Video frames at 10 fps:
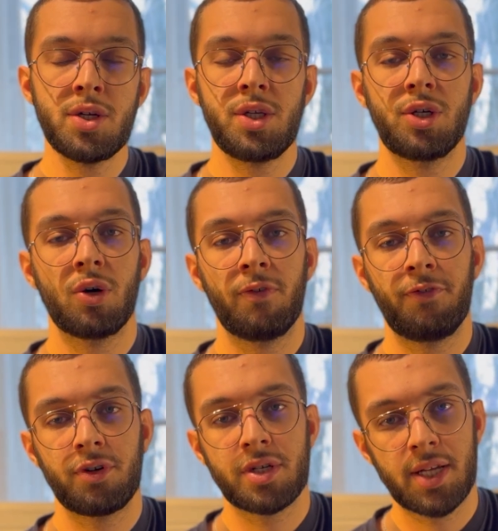you'll
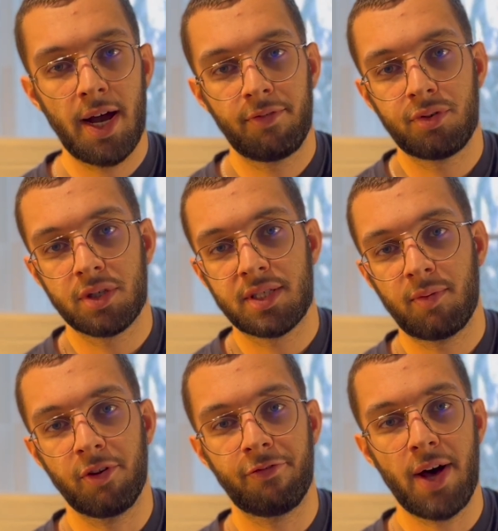first have to accept
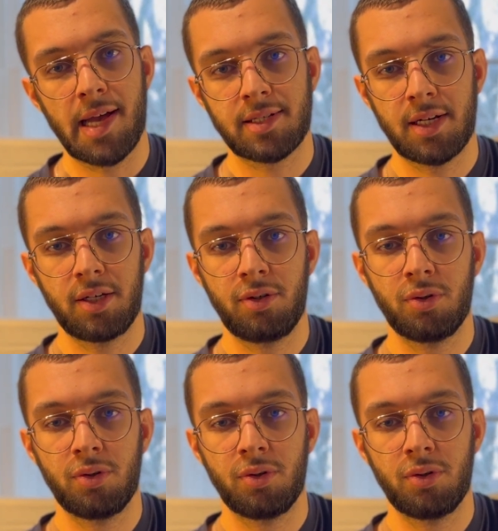the facts that you